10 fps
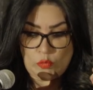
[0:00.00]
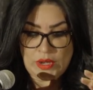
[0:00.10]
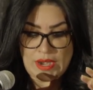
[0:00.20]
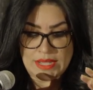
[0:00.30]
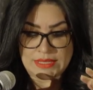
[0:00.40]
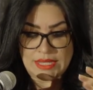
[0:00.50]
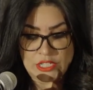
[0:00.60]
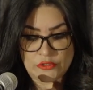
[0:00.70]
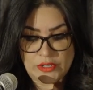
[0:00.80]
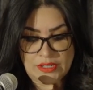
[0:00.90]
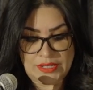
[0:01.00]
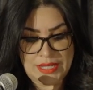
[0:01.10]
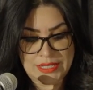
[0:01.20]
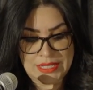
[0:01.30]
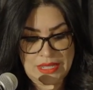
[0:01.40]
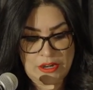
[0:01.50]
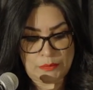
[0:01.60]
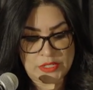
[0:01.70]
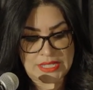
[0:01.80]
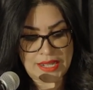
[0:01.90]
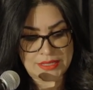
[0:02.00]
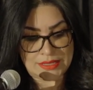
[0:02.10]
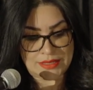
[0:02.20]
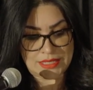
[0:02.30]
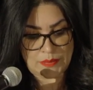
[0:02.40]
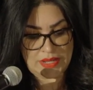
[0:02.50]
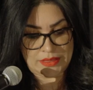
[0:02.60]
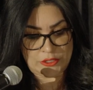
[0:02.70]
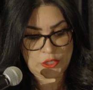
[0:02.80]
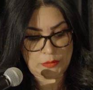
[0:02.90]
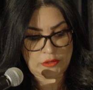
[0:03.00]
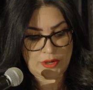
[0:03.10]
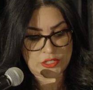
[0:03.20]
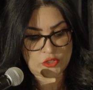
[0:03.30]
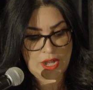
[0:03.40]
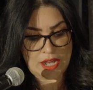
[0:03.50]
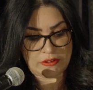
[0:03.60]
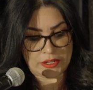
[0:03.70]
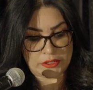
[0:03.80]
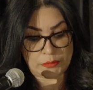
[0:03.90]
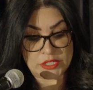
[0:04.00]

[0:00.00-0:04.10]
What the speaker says: Whereas Israel and India are protected despite their human rights track record,